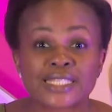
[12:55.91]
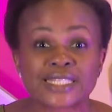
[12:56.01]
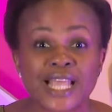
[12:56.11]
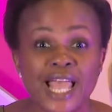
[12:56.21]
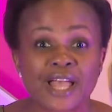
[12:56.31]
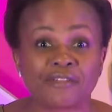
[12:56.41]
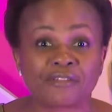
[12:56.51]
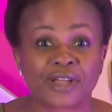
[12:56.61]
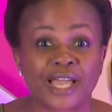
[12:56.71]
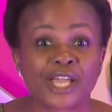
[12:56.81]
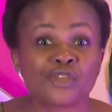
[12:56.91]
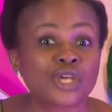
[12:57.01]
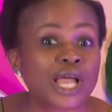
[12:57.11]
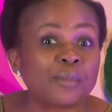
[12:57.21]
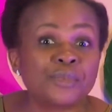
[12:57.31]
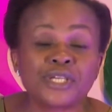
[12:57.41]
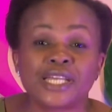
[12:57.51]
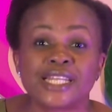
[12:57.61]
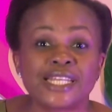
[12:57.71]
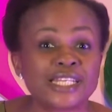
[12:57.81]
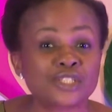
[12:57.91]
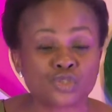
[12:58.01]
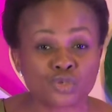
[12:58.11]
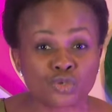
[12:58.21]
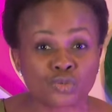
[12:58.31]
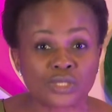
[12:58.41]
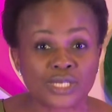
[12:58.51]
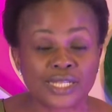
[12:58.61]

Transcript: serve and you can be a leader too.